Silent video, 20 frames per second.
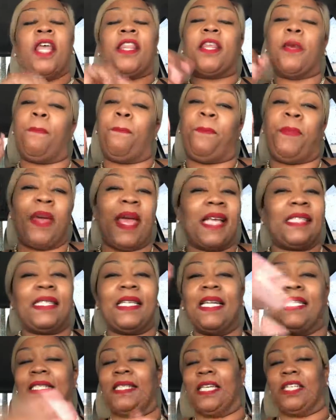the
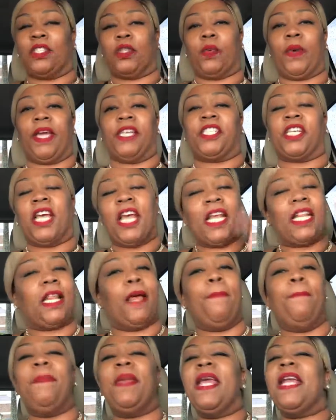business situation,
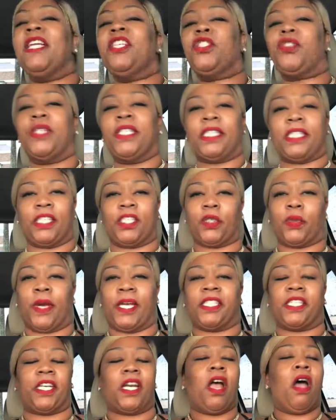the ministry
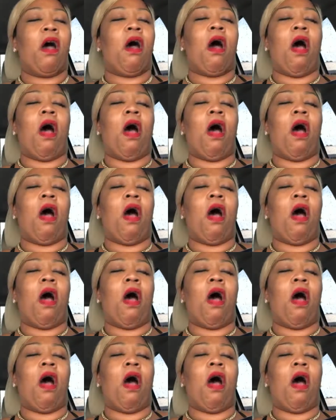situation,